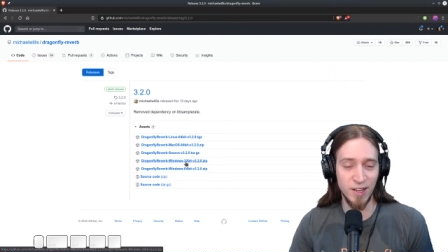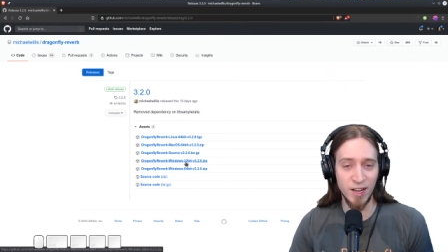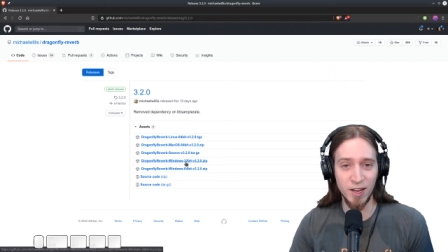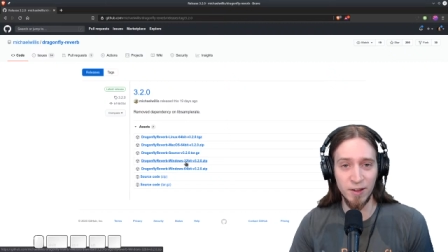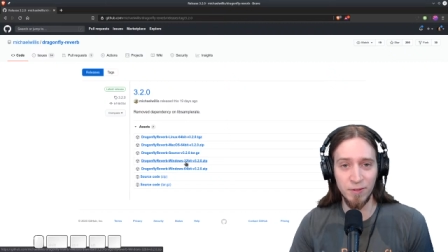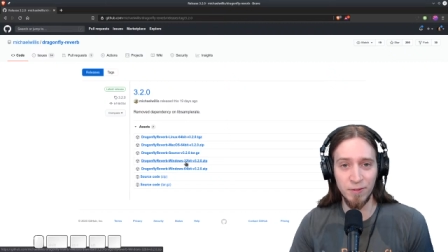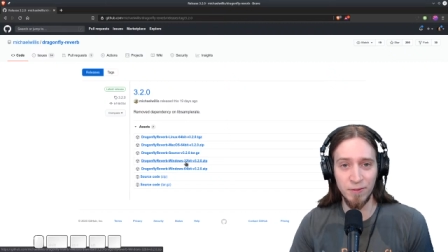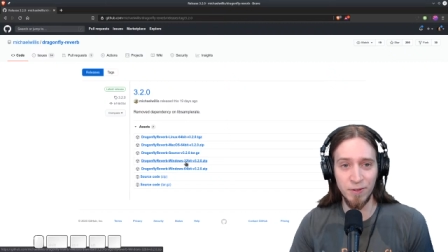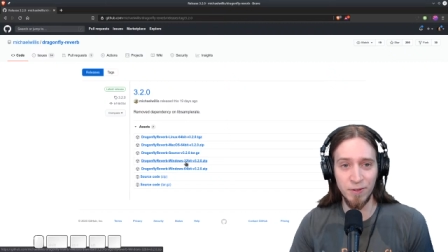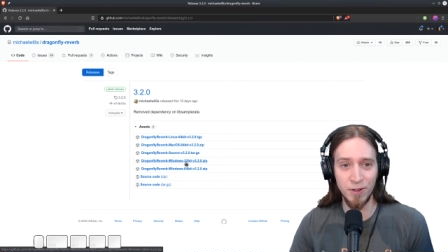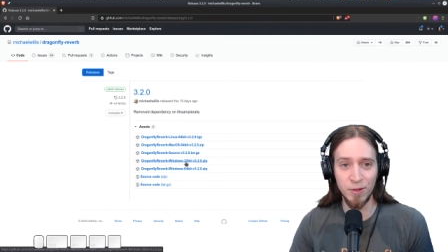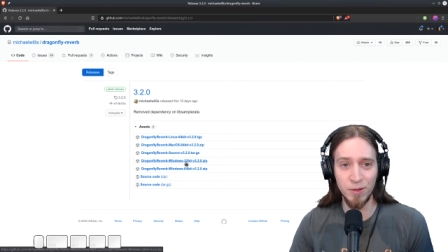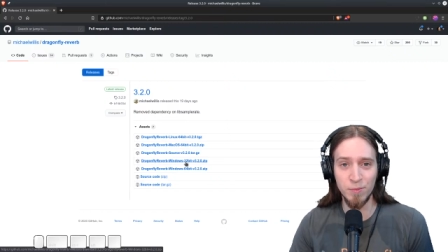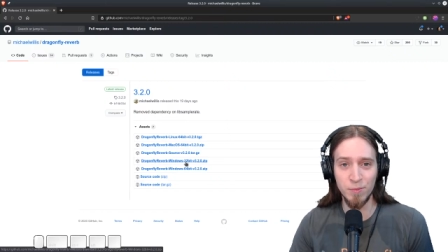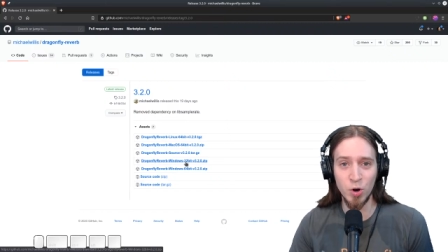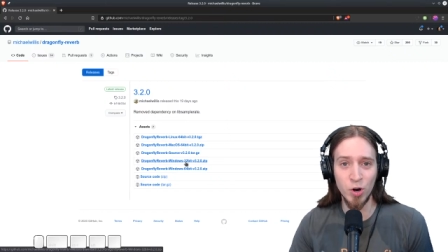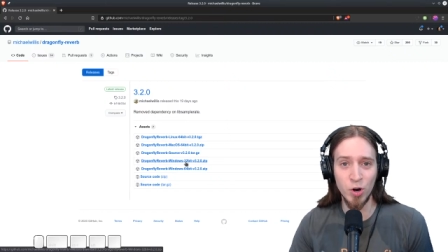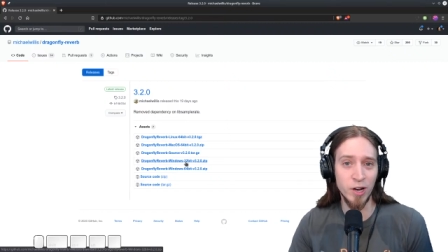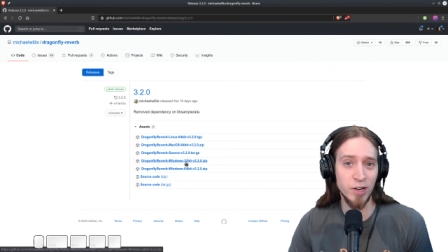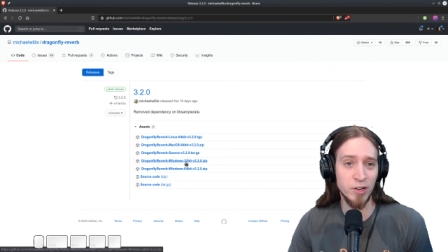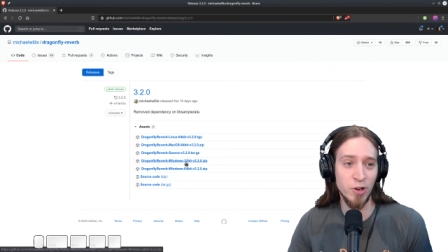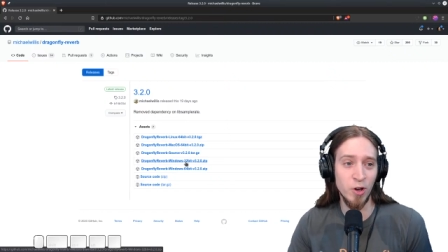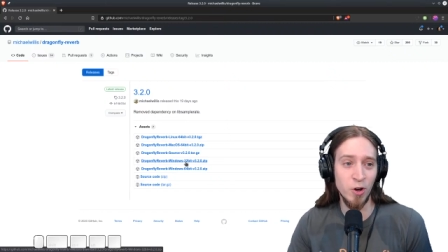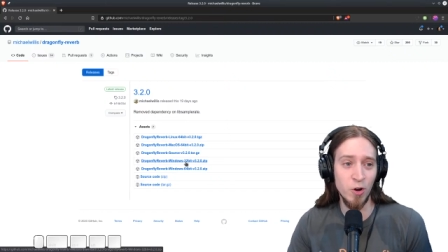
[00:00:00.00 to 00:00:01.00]
I feel
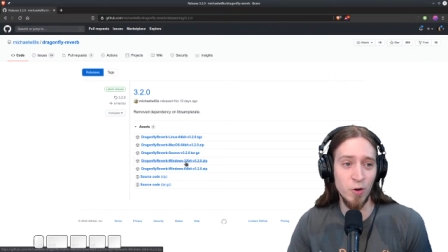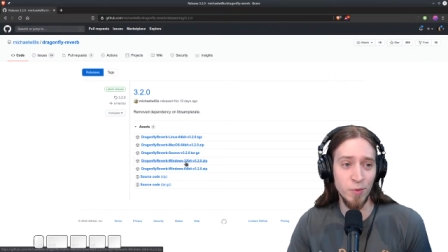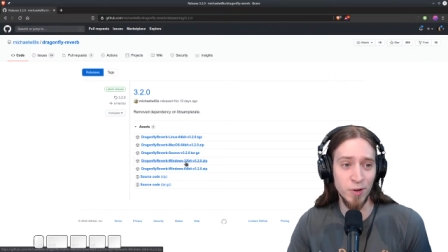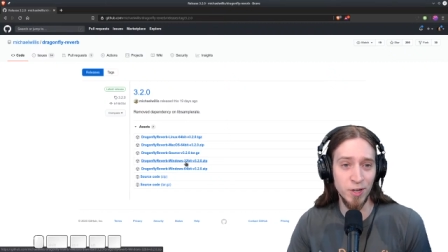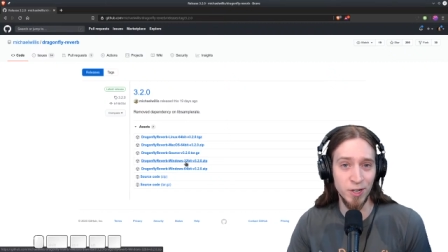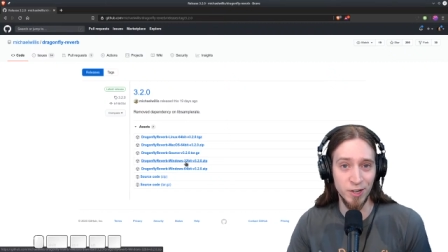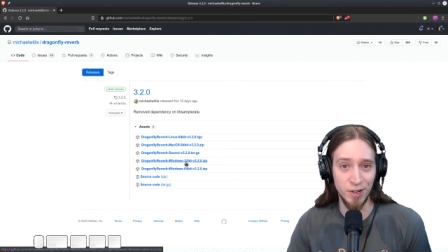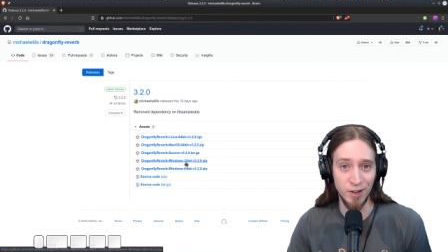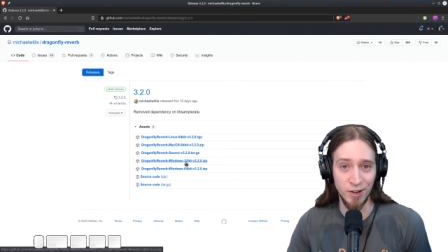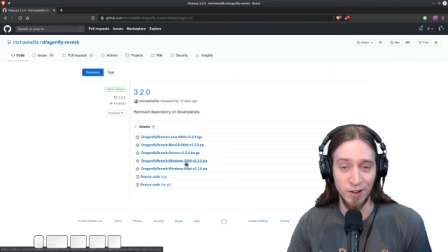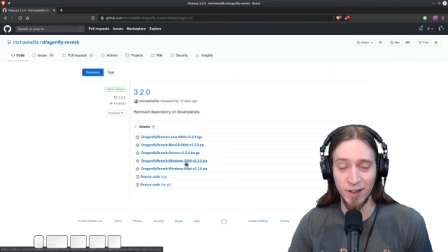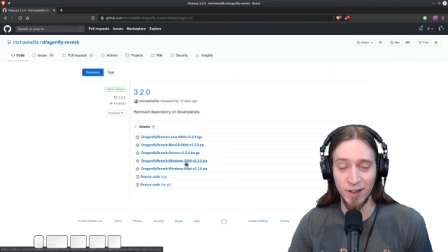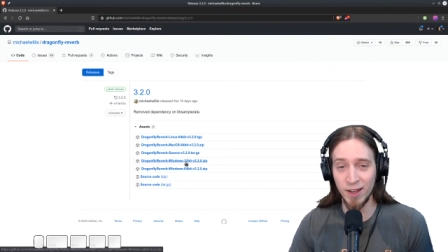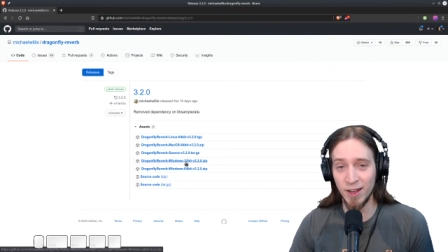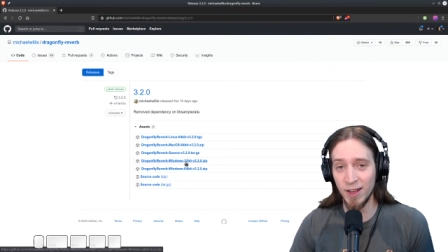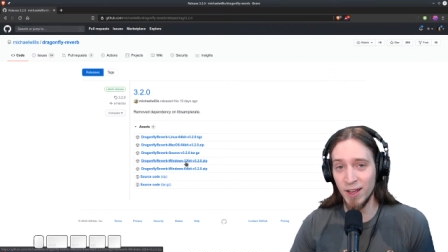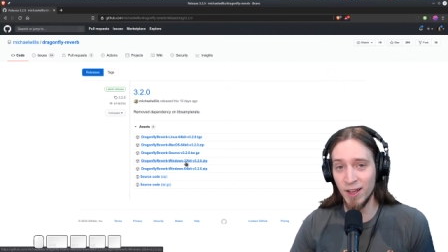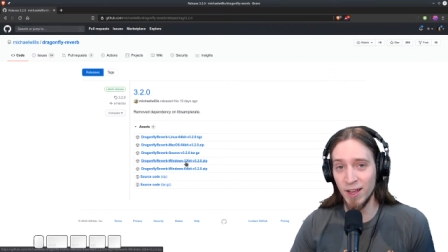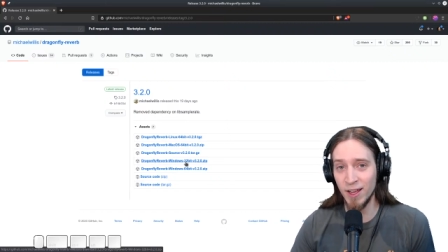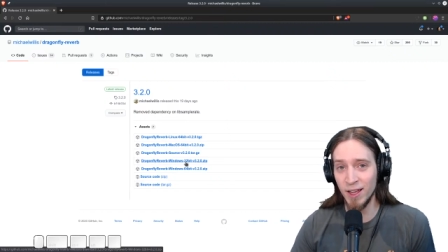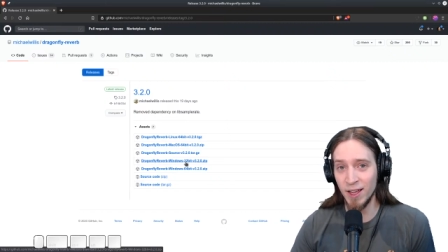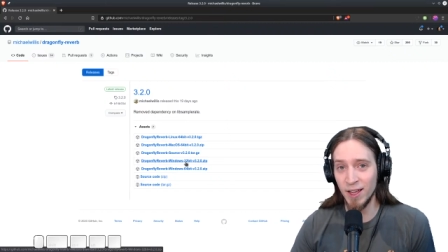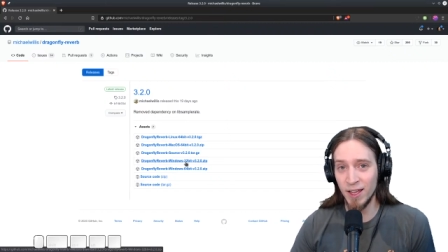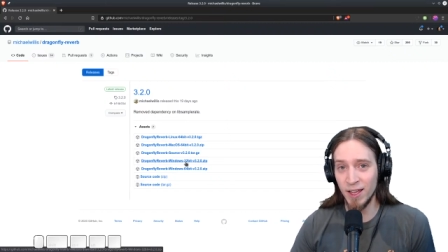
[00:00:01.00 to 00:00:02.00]
more at home here.
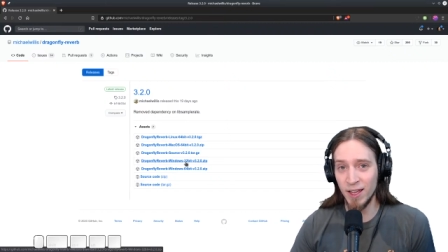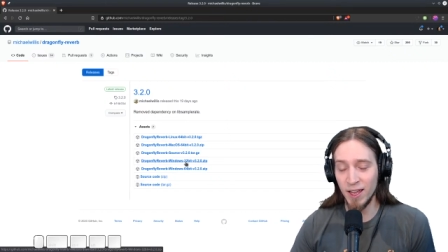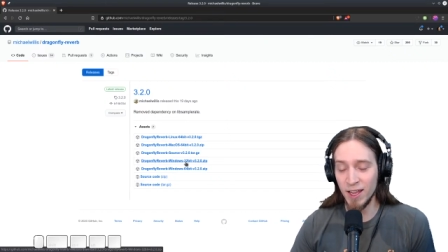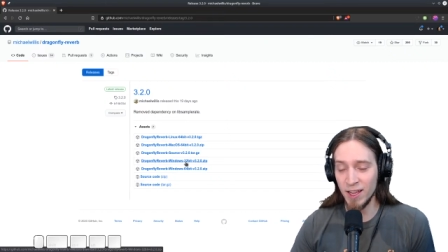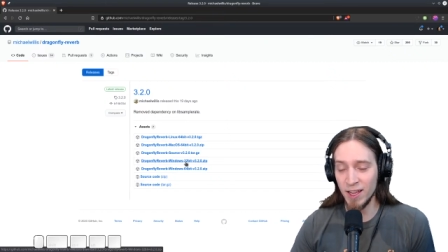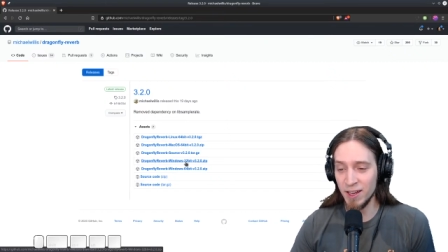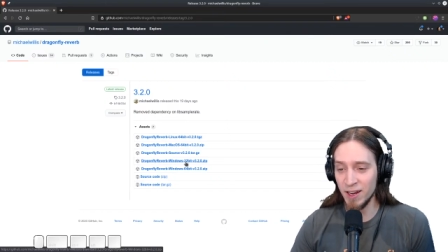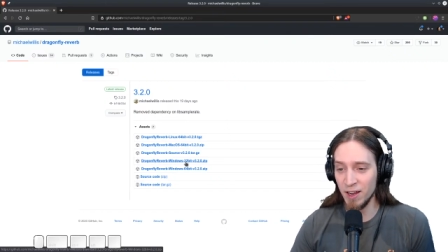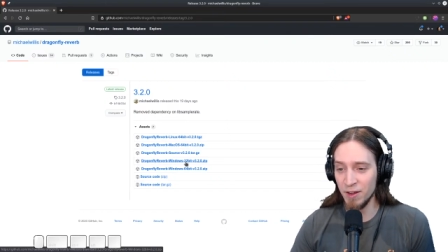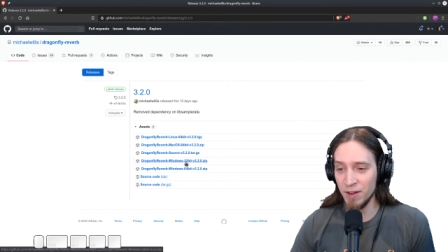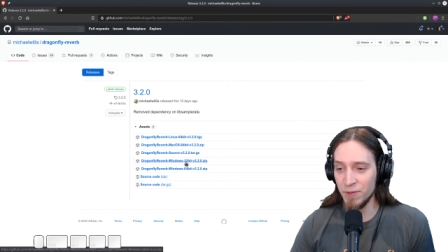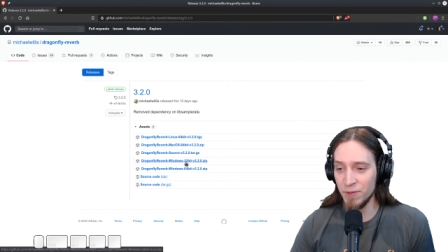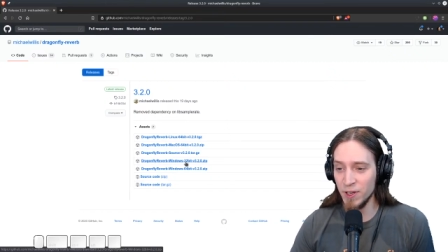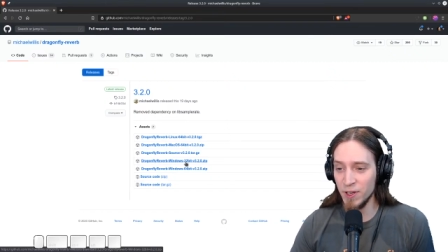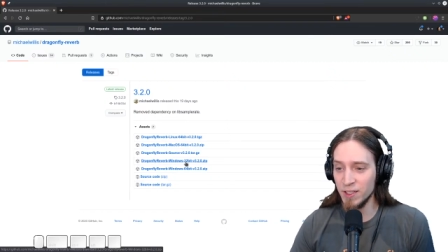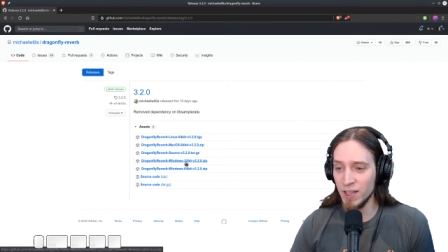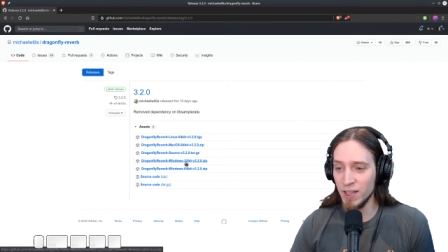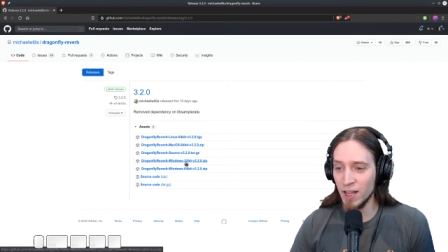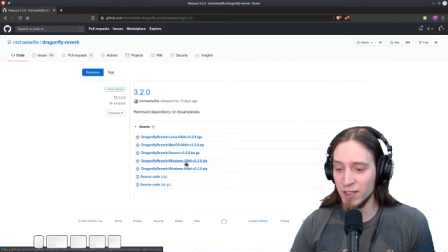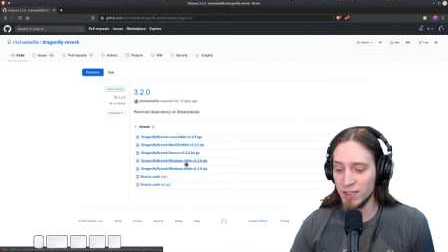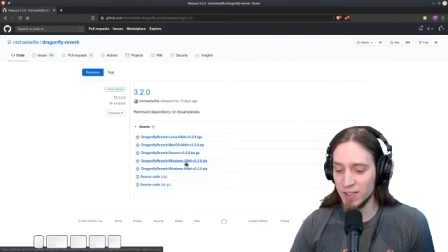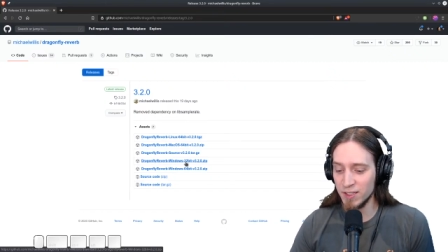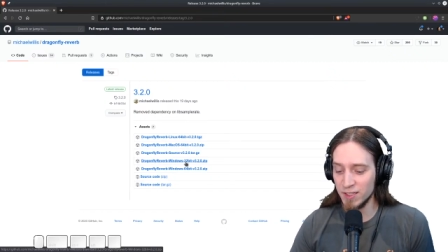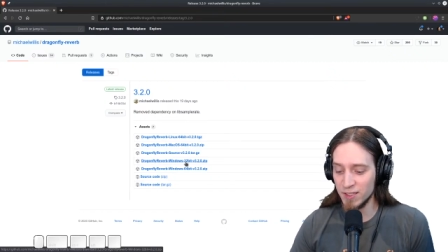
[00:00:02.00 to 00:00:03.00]
And I think
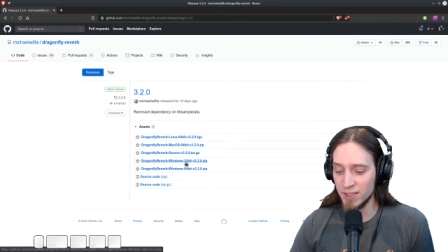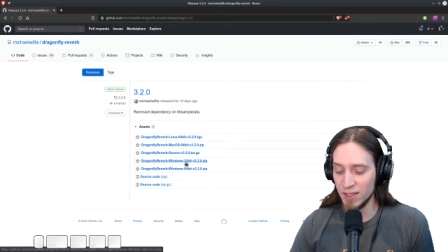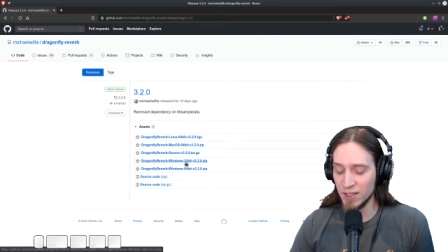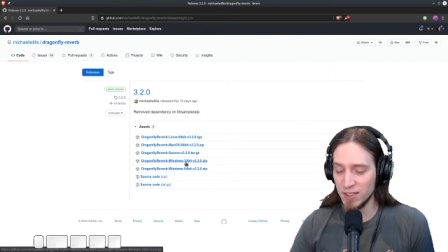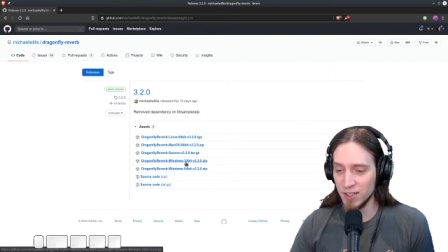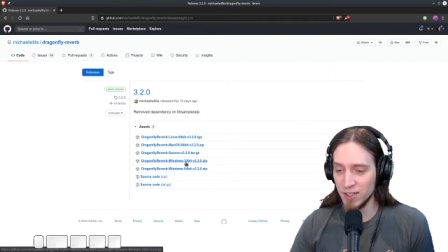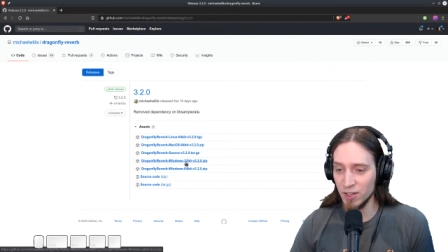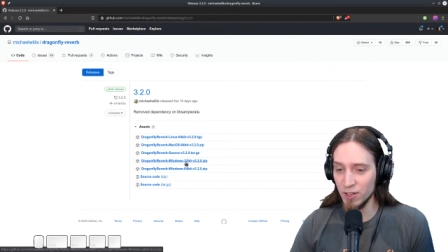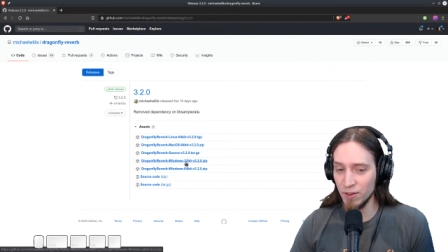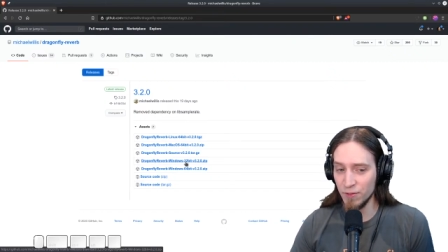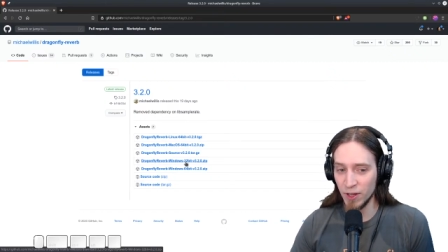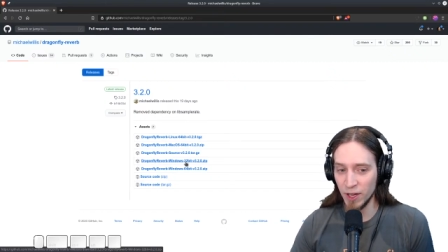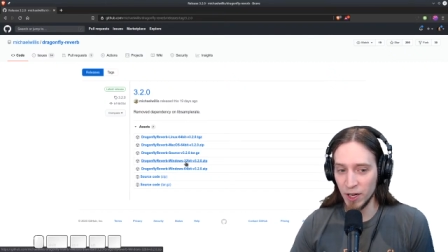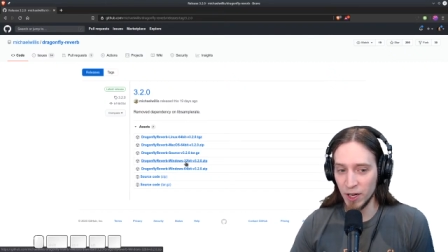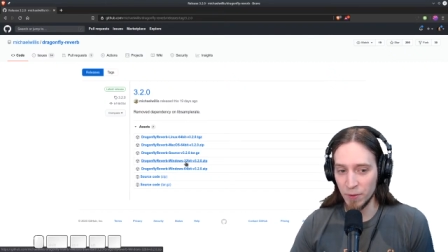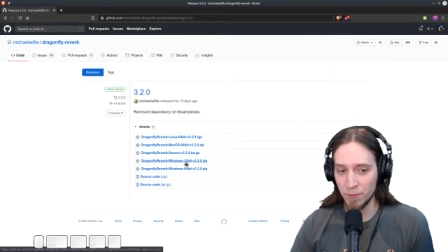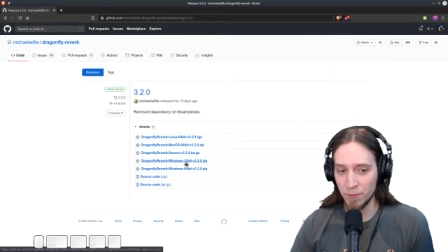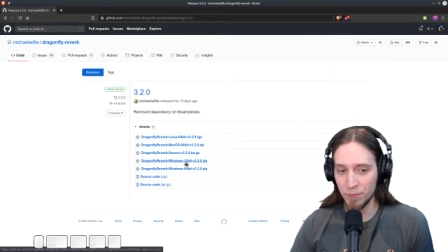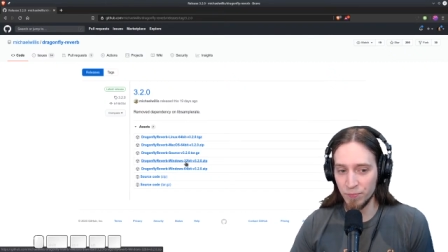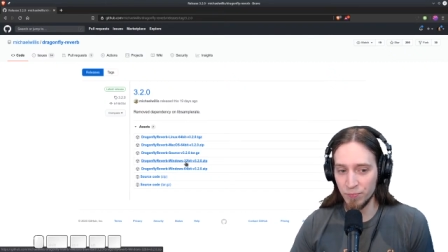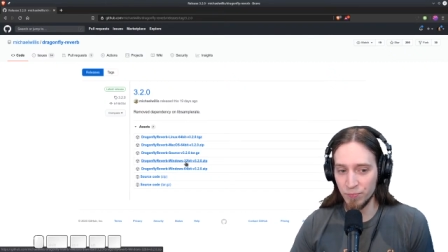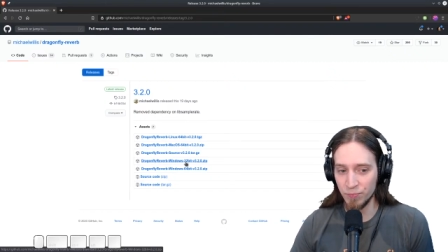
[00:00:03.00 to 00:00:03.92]
that's that's a good thing.